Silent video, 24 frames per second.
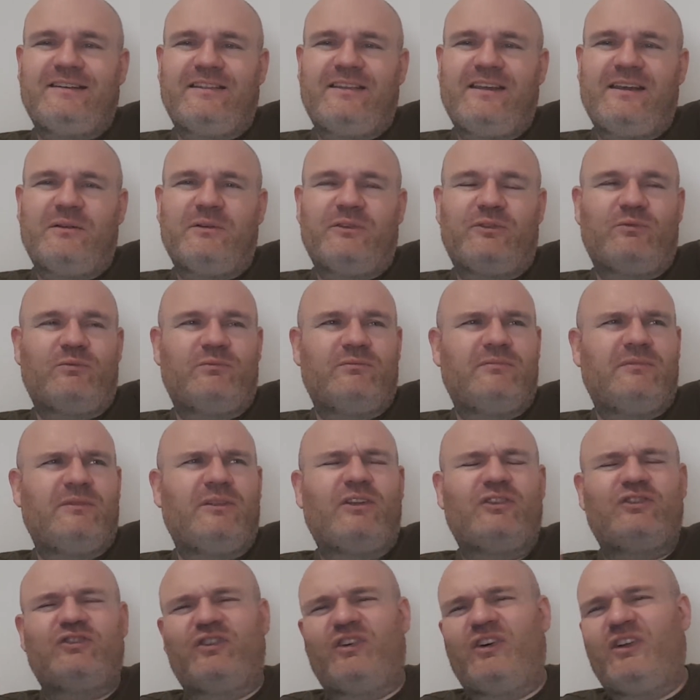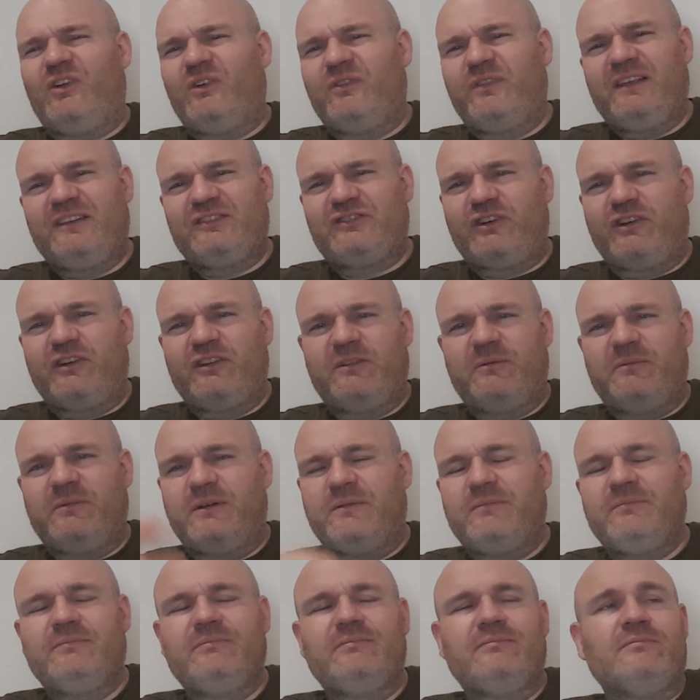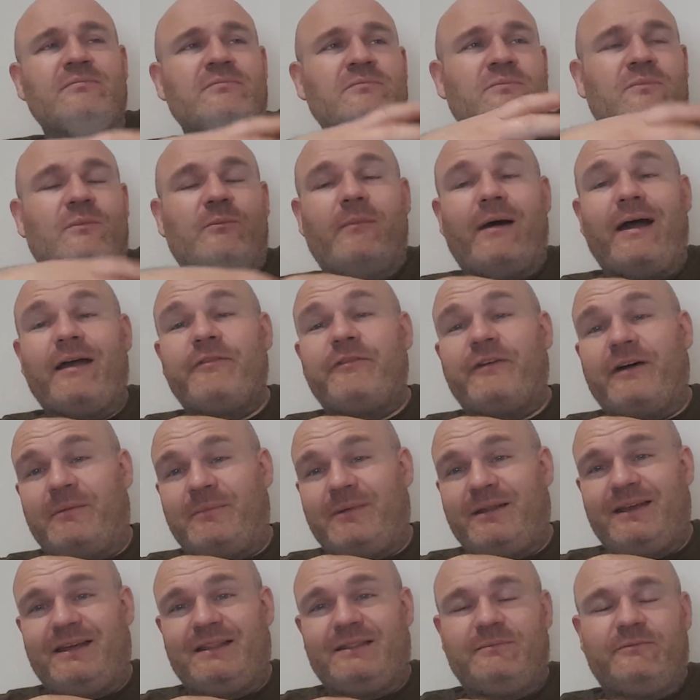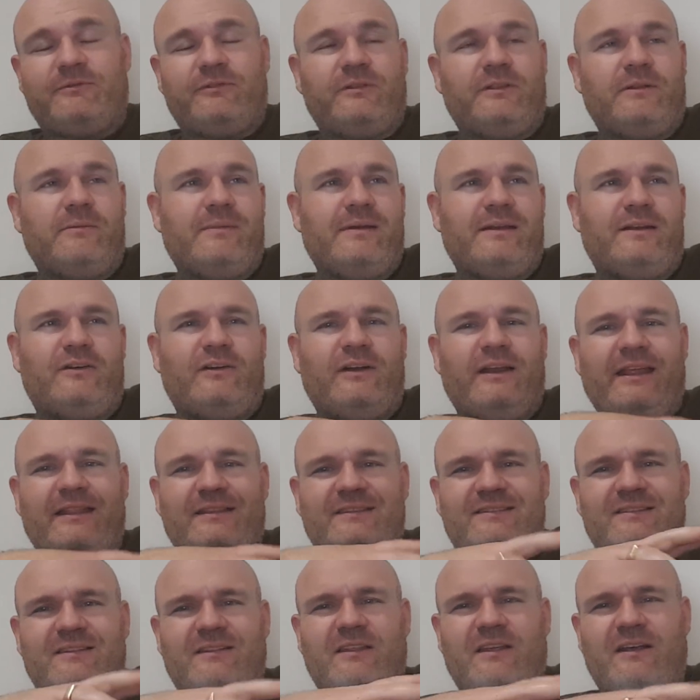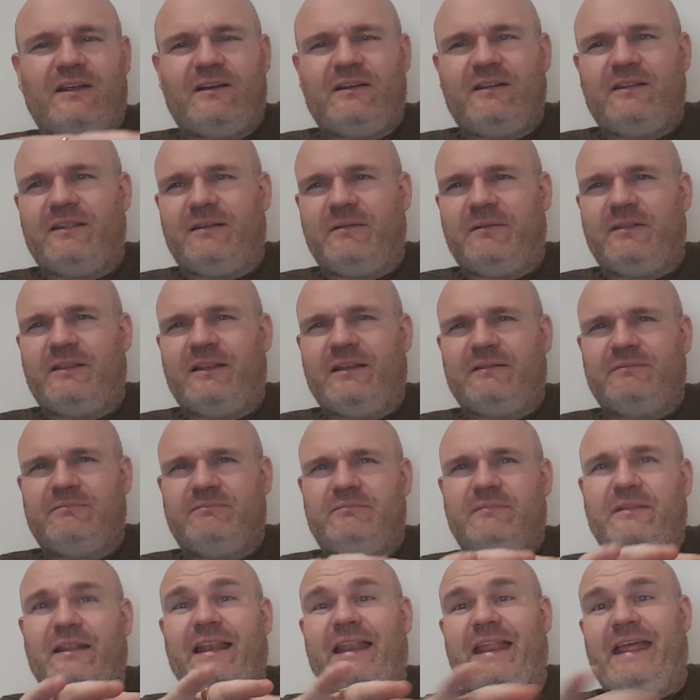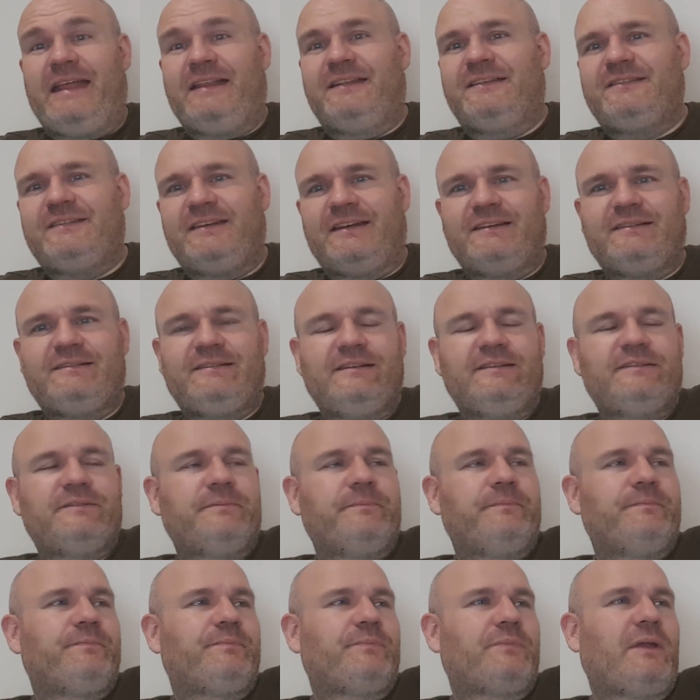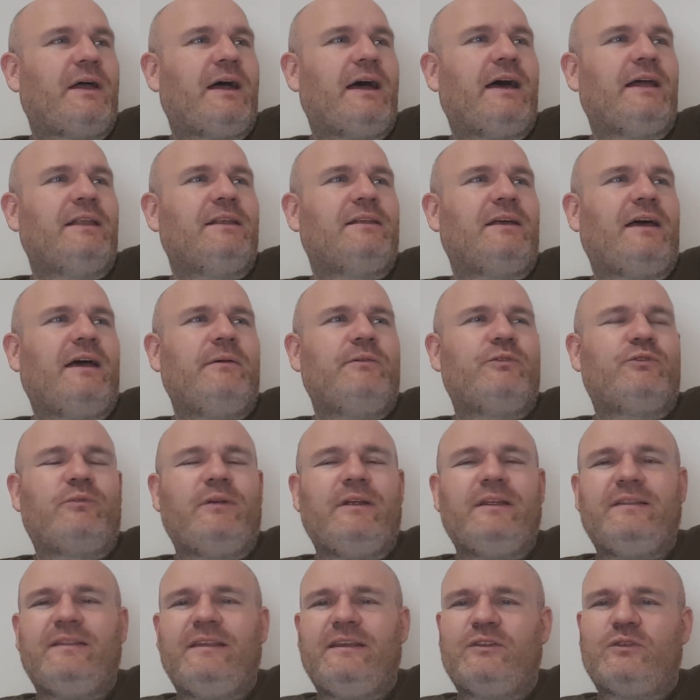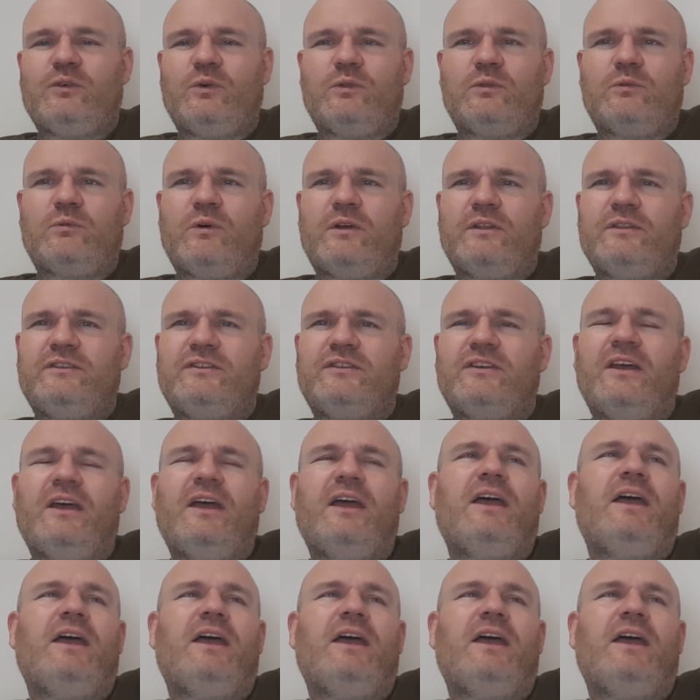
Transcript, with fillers: I think was I'm not sure how long they started them, but my family had them from the mid or late the the, the late '60s. And I was reading these old ones.